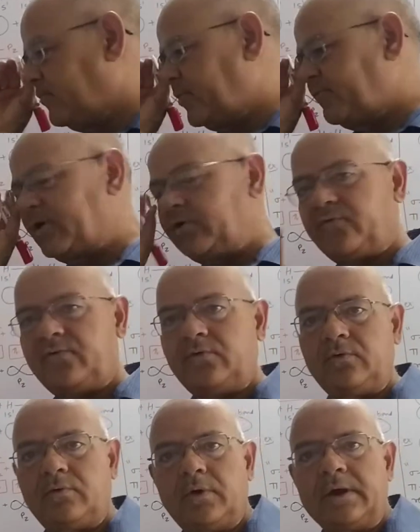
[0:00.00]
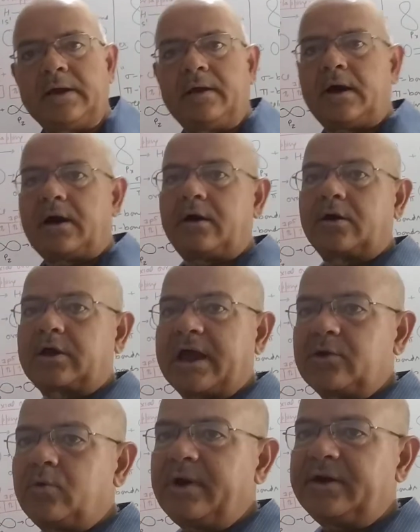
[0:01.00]
want to
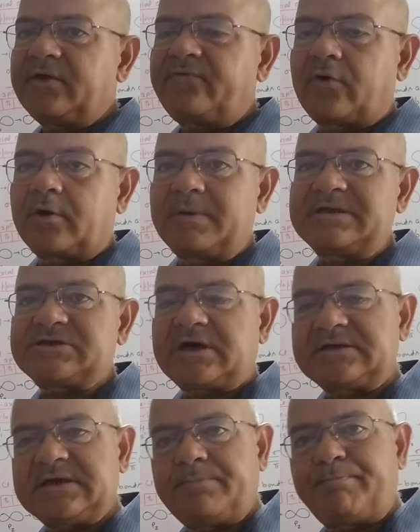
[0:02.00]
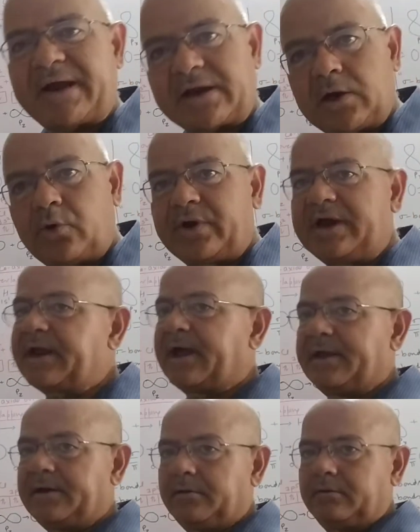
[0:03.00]
calculate the formal charge in perchlorate
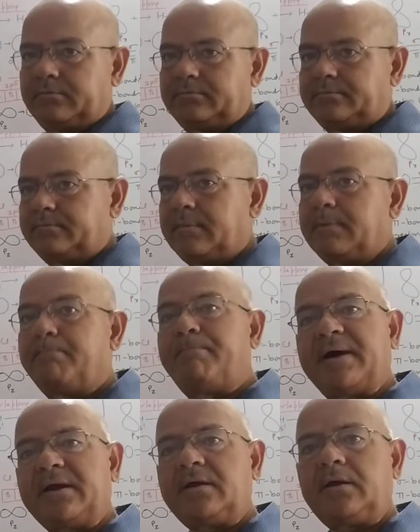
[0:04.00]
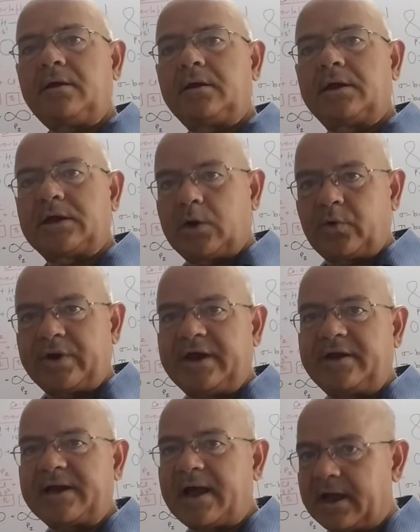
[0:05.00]
ion.
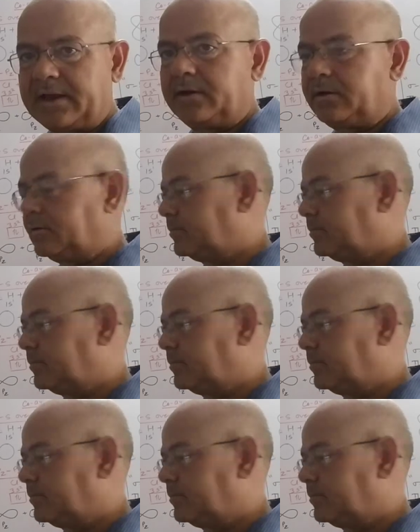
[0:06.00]
Perchlorate ion.